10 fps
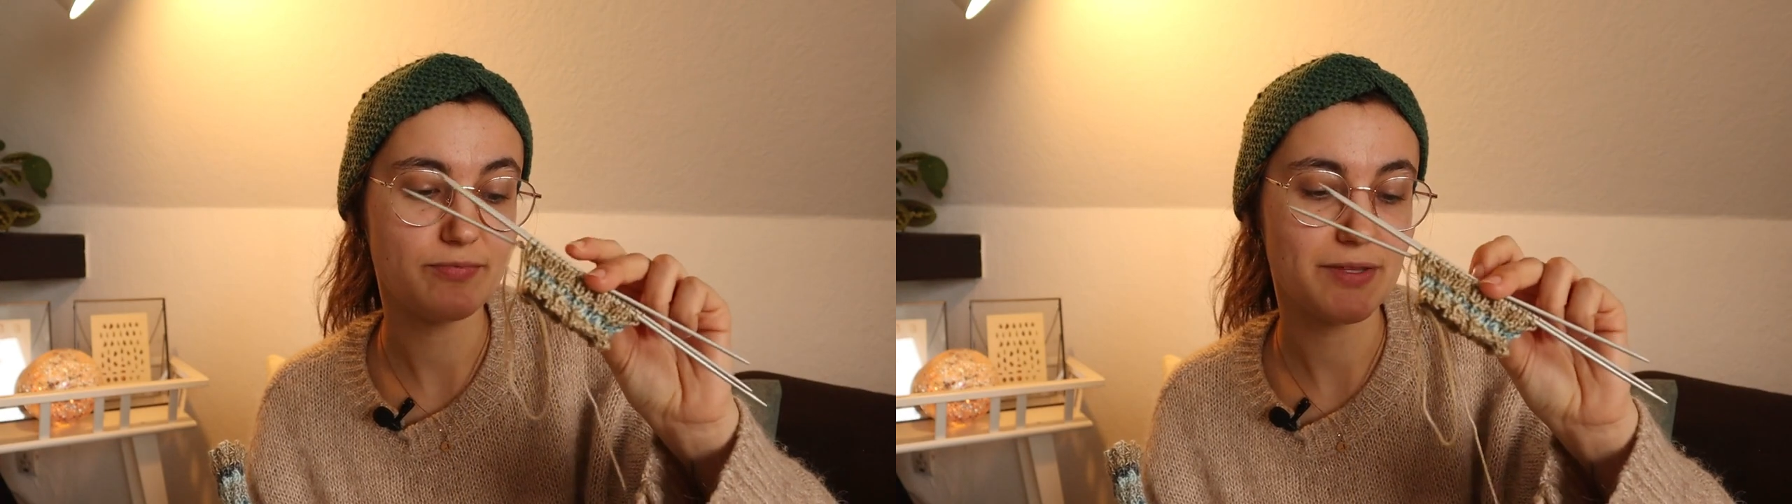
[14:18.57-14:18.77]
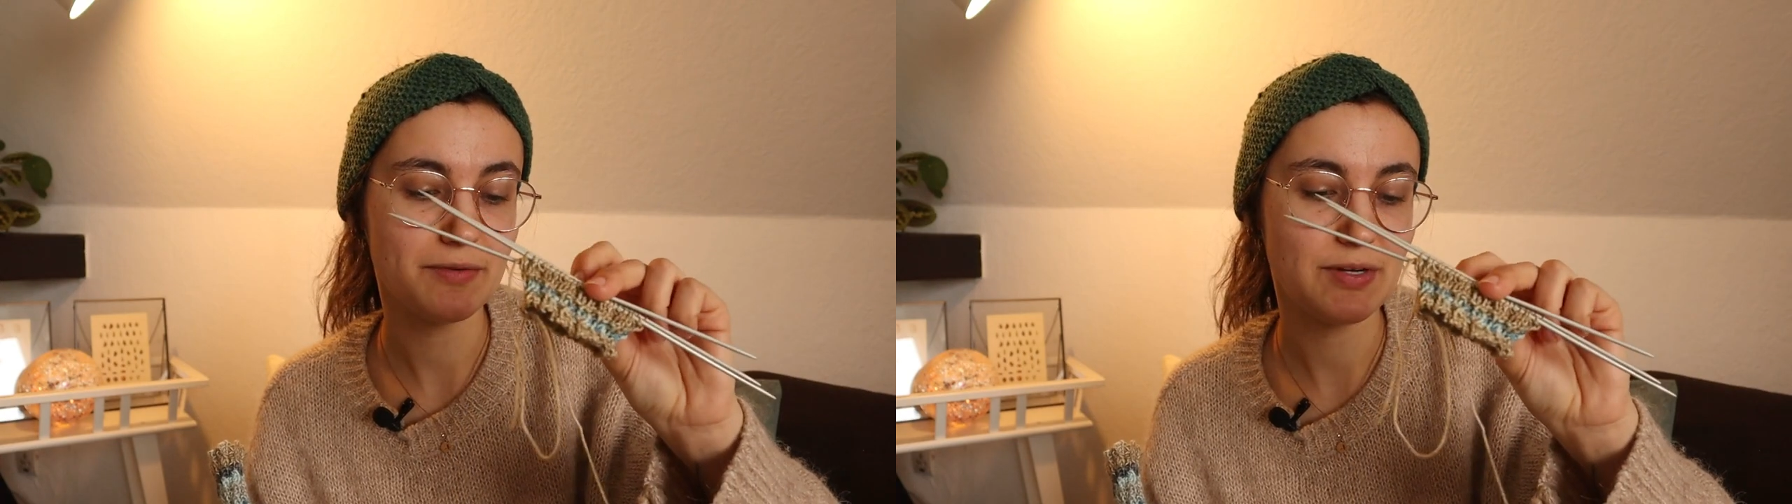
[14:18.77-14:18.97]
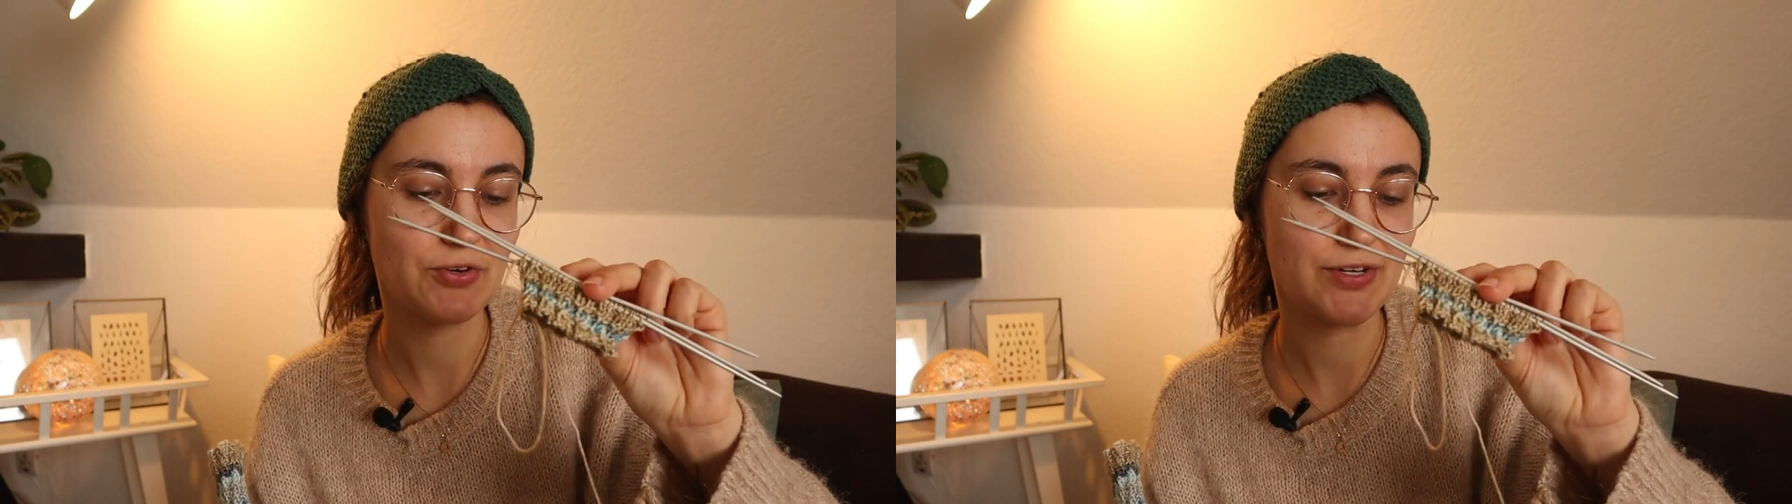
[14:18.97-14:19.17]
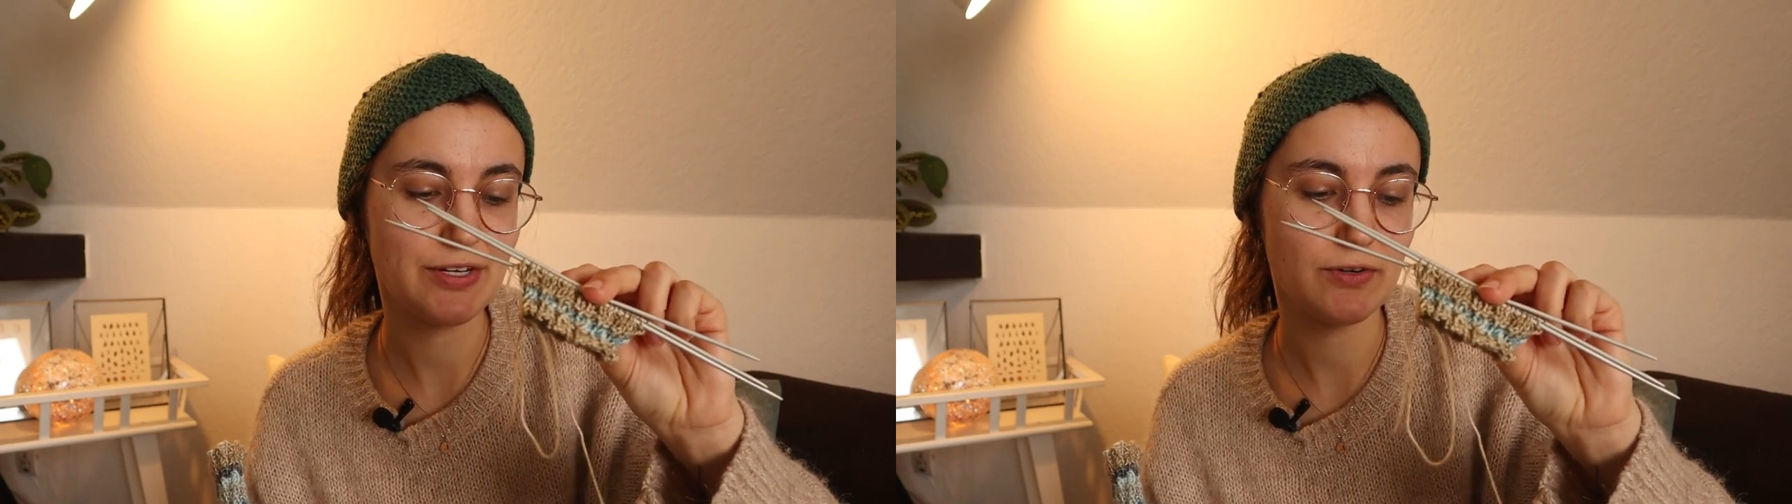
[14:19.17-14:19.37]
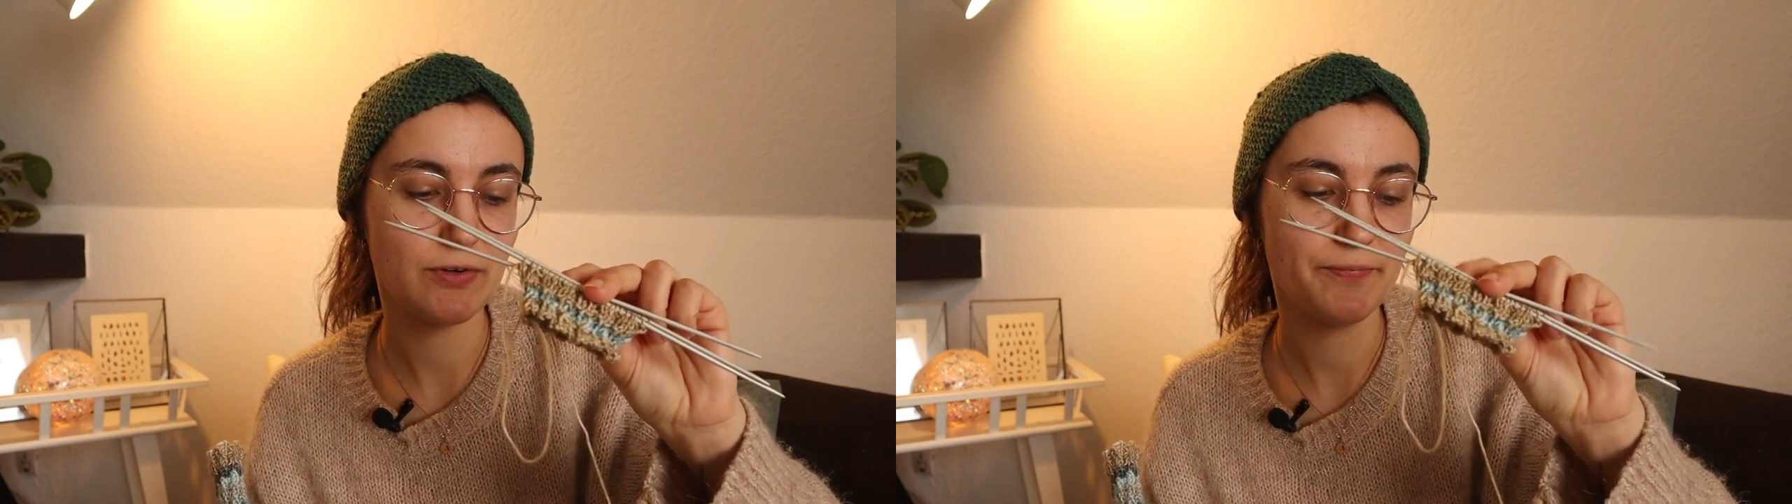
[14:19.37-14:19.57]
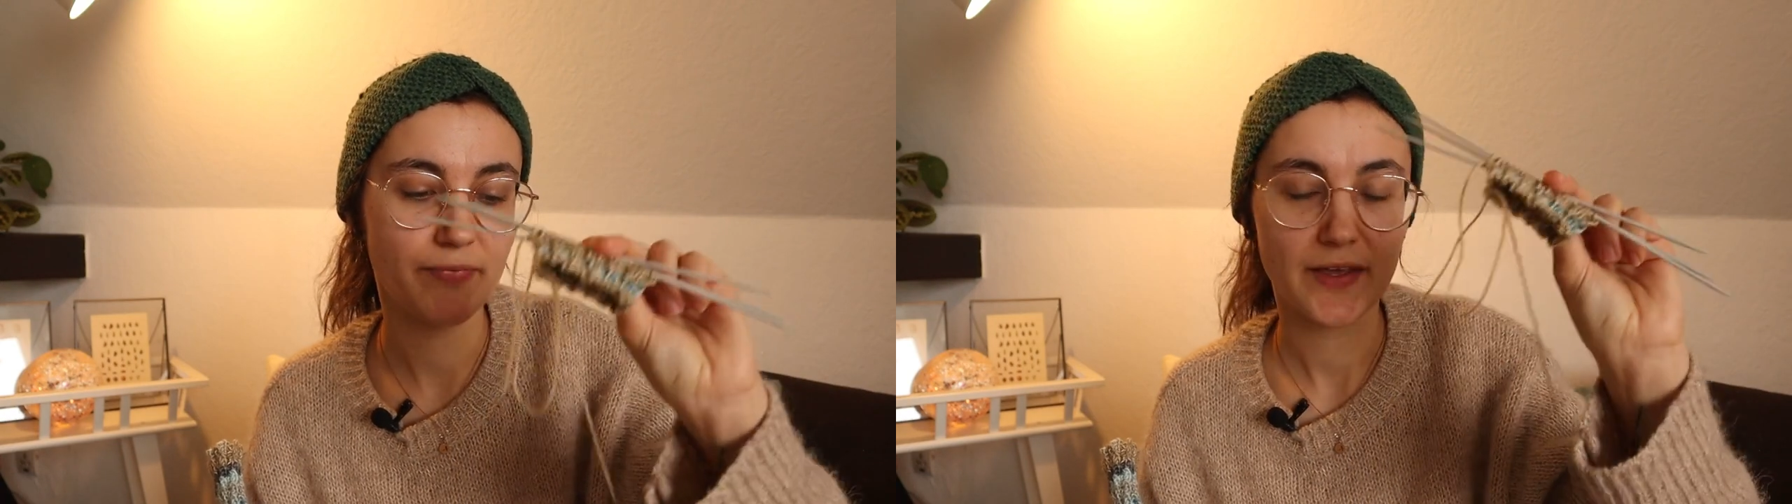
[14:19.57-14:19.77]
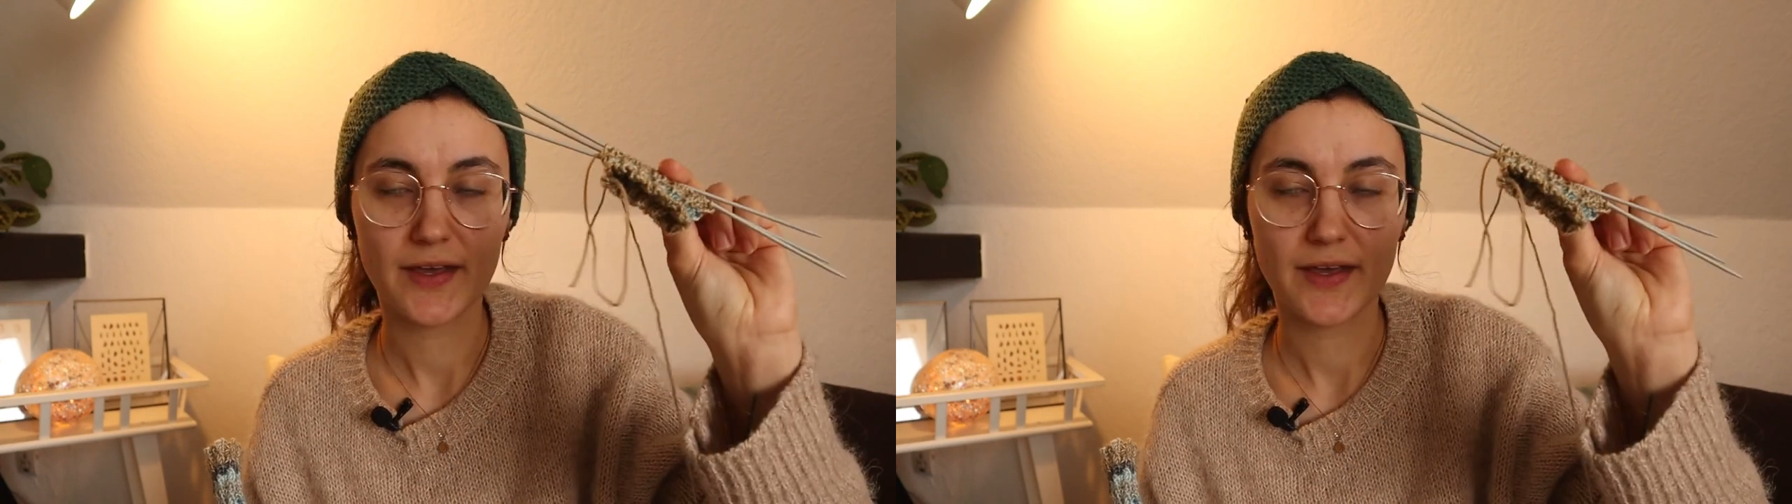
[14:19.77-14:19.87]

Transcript: millimeter needle,